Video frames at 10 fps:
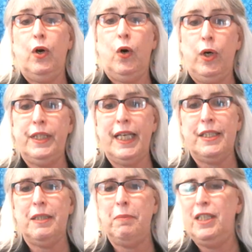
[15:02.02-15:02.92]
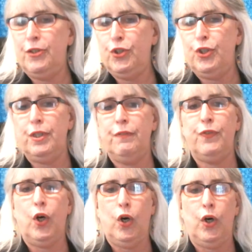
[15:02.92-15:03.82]
or take some initiative
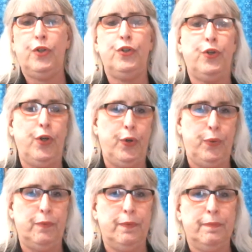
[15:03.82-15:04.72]
on your own.